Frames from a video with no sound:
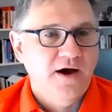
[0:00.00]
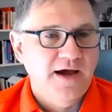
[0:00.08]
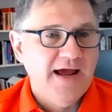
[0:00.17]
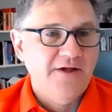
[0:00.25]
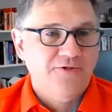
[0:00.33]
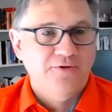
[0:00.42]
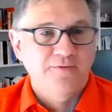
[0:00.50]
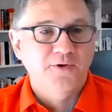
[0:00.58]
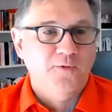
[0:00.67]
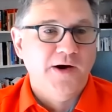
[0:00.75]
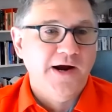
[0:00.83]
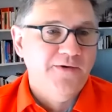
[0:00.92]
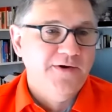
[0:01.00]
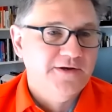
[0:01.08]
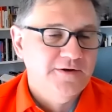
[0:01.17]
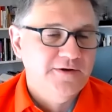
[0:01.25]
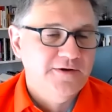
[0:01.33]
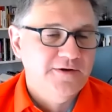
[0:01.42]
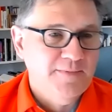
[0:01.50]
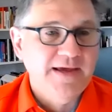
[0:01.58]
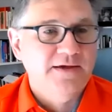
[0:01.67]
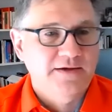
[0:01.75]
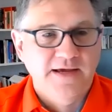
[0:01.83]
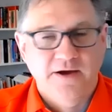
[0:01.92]
I asked them to wire it to my
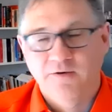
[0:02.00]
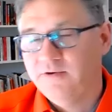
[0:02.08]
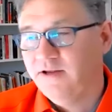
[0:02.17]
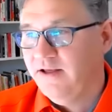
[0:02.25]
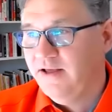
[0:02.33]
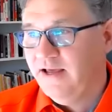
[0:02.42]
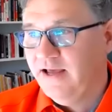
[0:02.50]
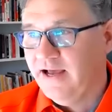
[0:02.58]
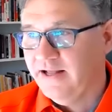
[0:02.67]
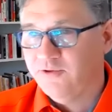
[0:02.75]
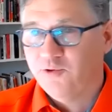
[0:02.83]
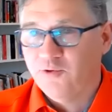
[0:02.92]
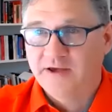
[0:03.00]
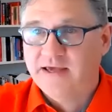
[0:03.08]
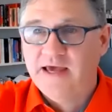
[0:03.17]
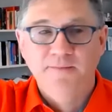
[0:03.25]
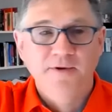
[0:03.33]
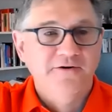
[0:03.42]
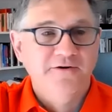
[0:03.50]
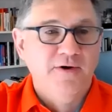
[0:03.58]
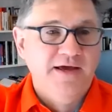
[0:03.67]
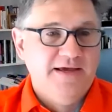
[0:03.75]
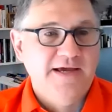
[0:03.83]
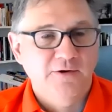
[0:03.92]
bank account, and so it came out of
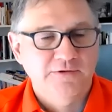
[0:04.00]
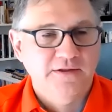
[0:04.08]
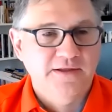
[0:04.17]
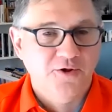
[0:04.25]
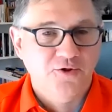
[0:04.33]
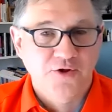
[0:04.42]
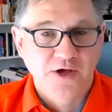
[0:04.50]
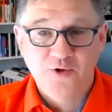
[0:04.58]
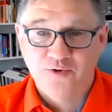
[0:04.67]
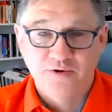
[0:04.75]
my account at the exchange.